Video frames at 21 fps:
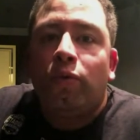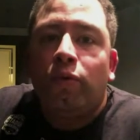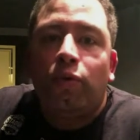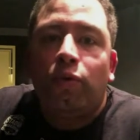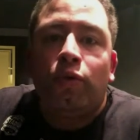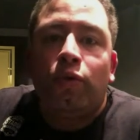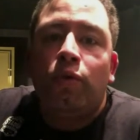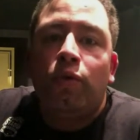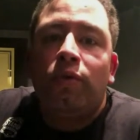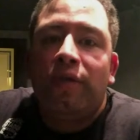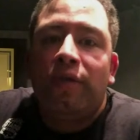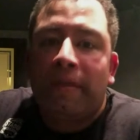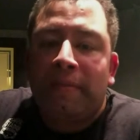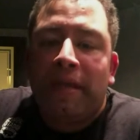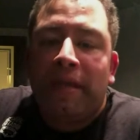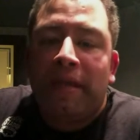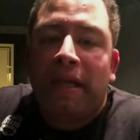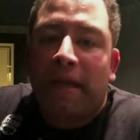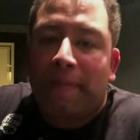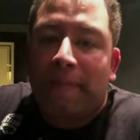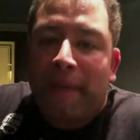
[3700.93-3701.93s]
do
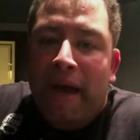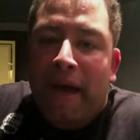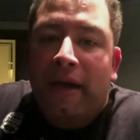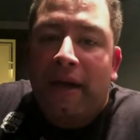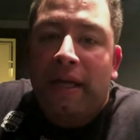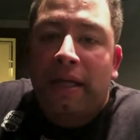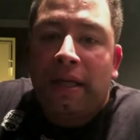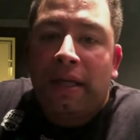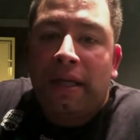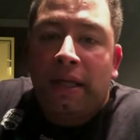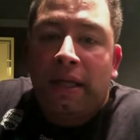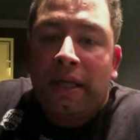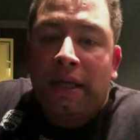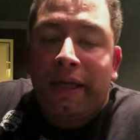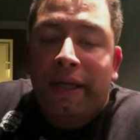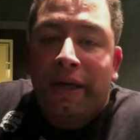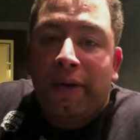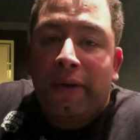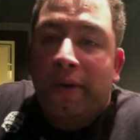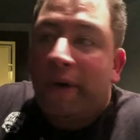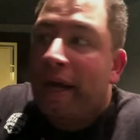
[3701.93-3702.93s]
something about it.
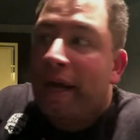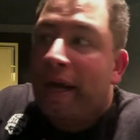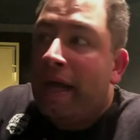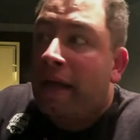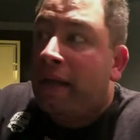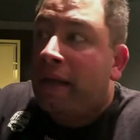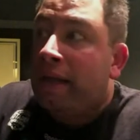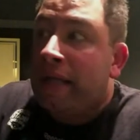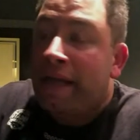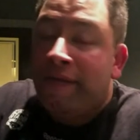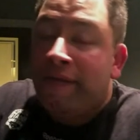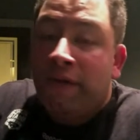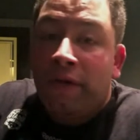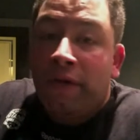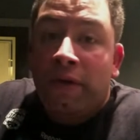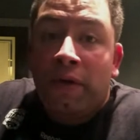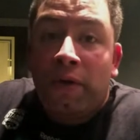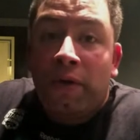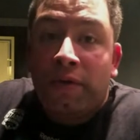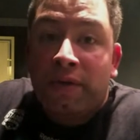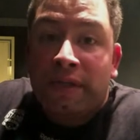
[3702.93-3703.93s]
Or even
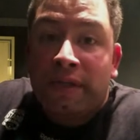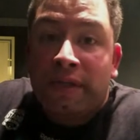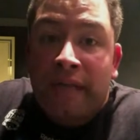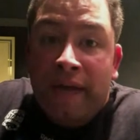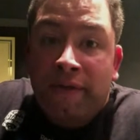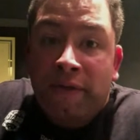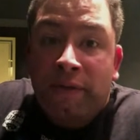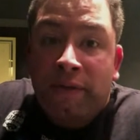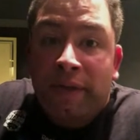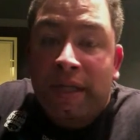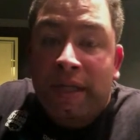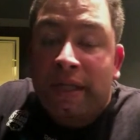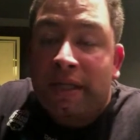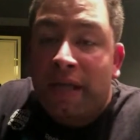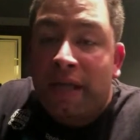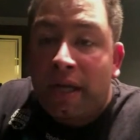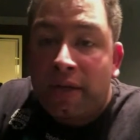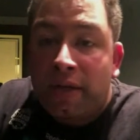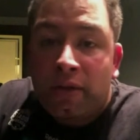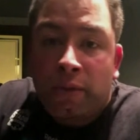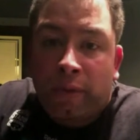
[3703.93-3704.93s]
in 07 when the
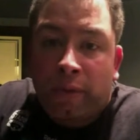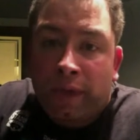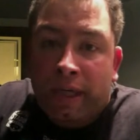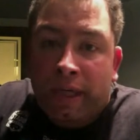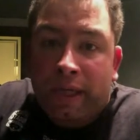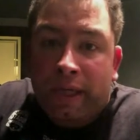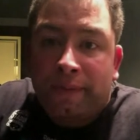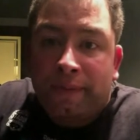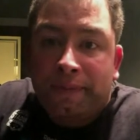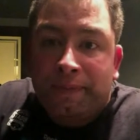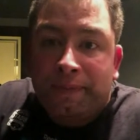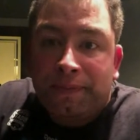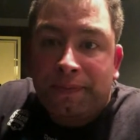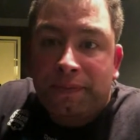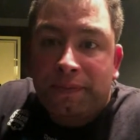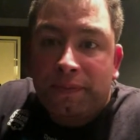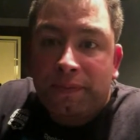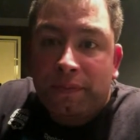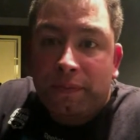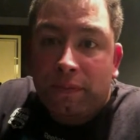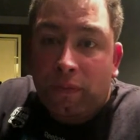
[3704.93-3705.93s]
Ducks won it,
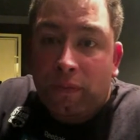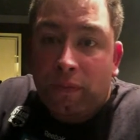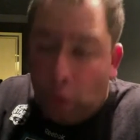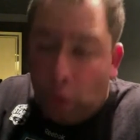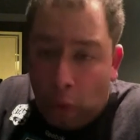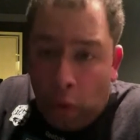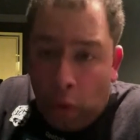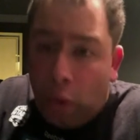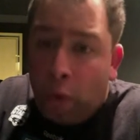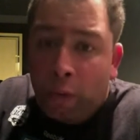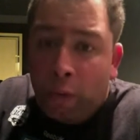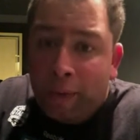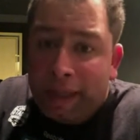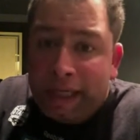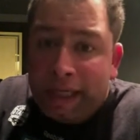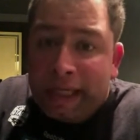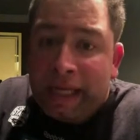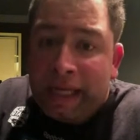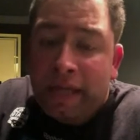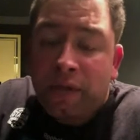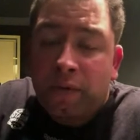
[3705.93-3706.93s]
or when the
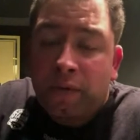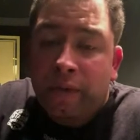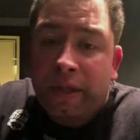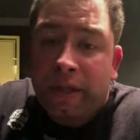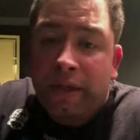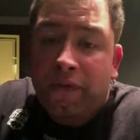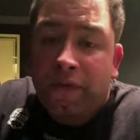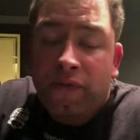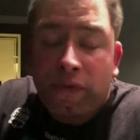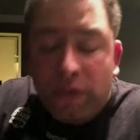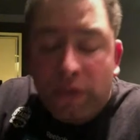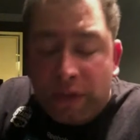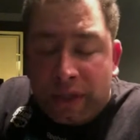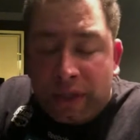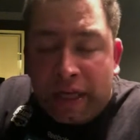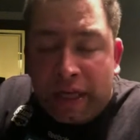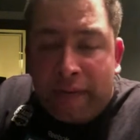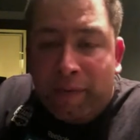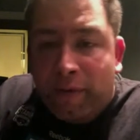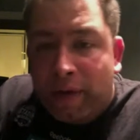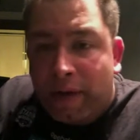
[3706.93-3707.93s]
Kings won it the first
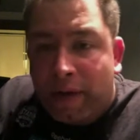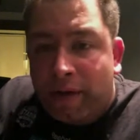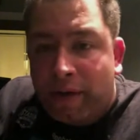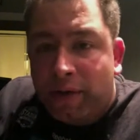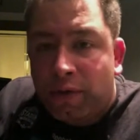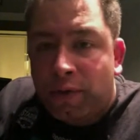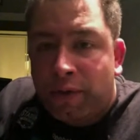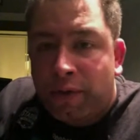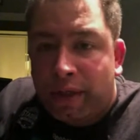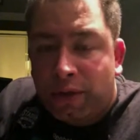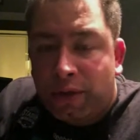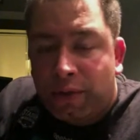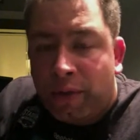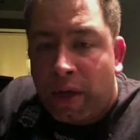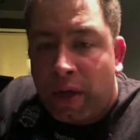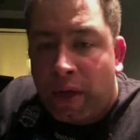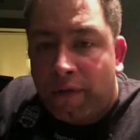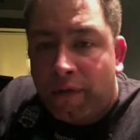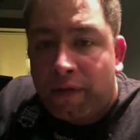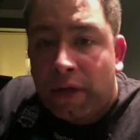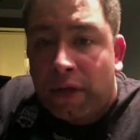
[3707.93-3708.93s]
time around in
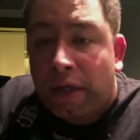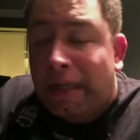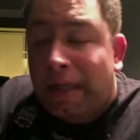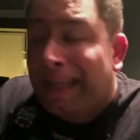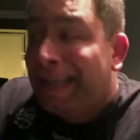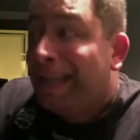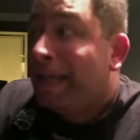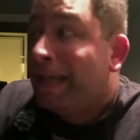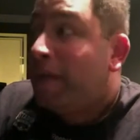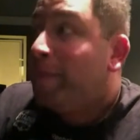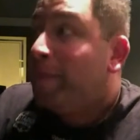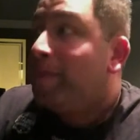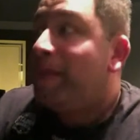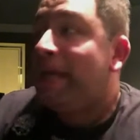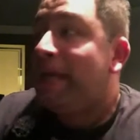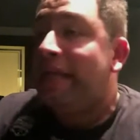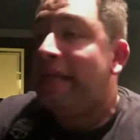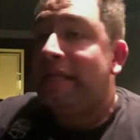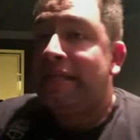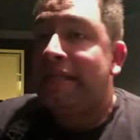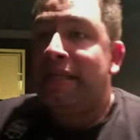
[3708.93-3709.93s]
2012. But
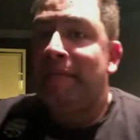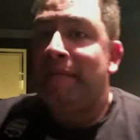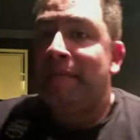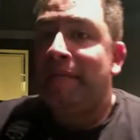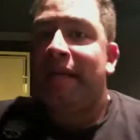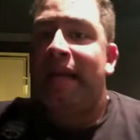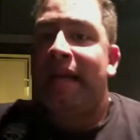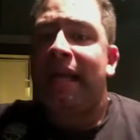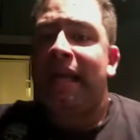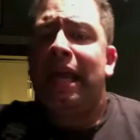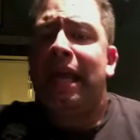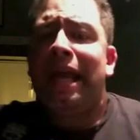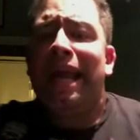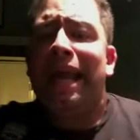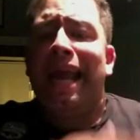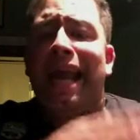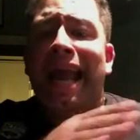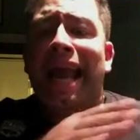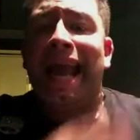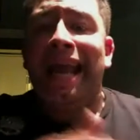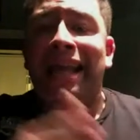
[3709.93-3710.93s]
it seems like
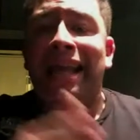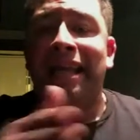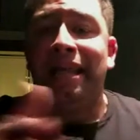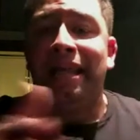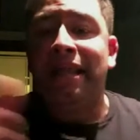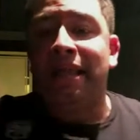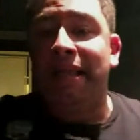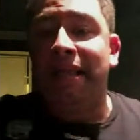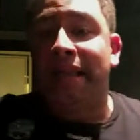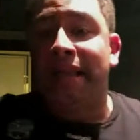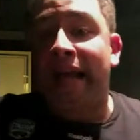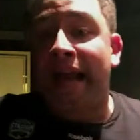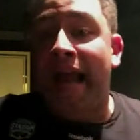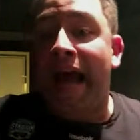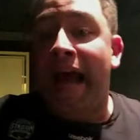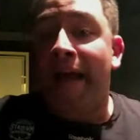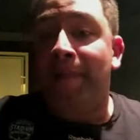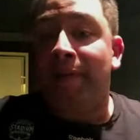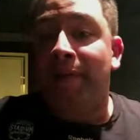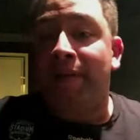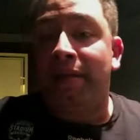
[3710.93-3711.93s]
anything that
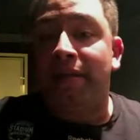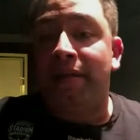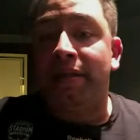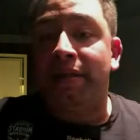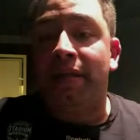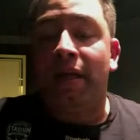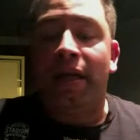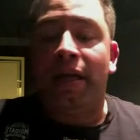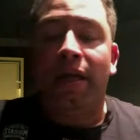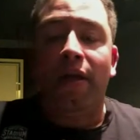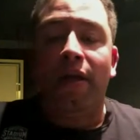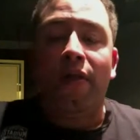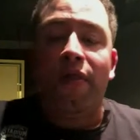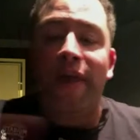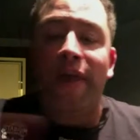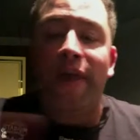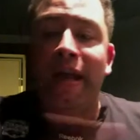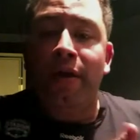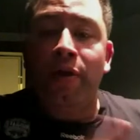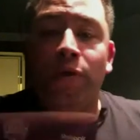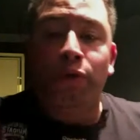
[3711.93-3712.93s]
happens,
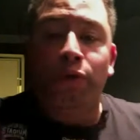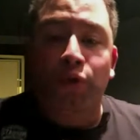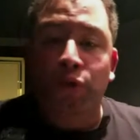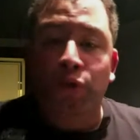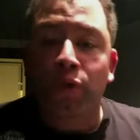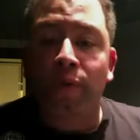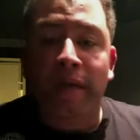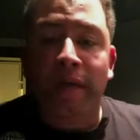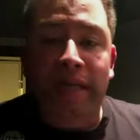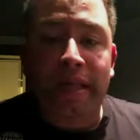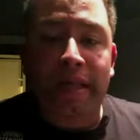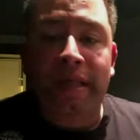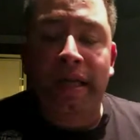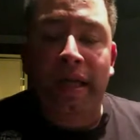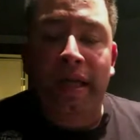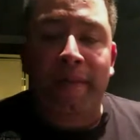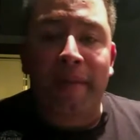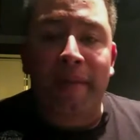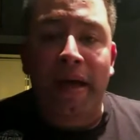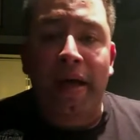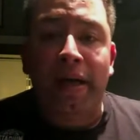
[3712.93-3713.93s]
they don't do anything
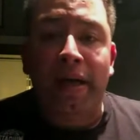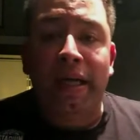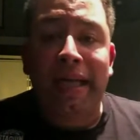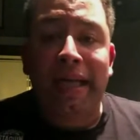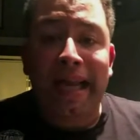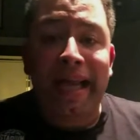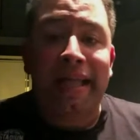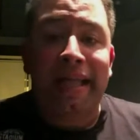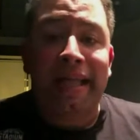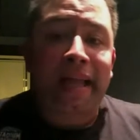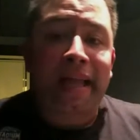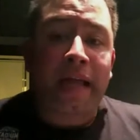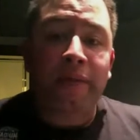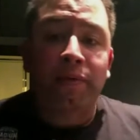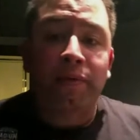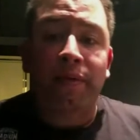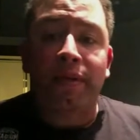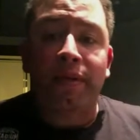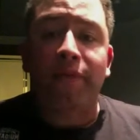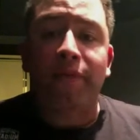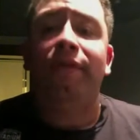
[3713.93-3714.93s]
about it. And that's
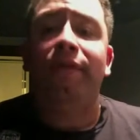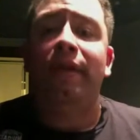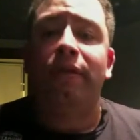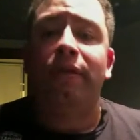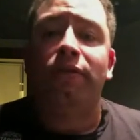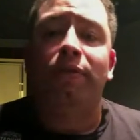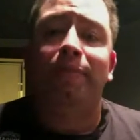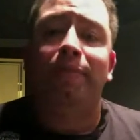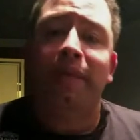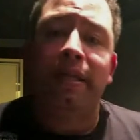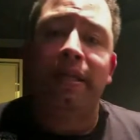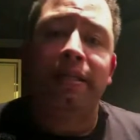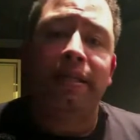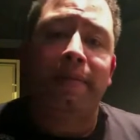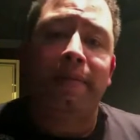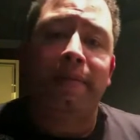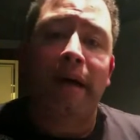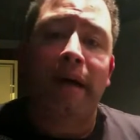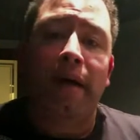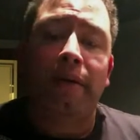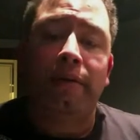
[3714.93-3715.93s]
what the fans are pissed
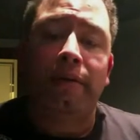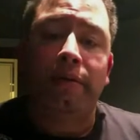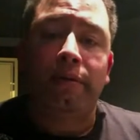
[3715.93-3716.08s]
about.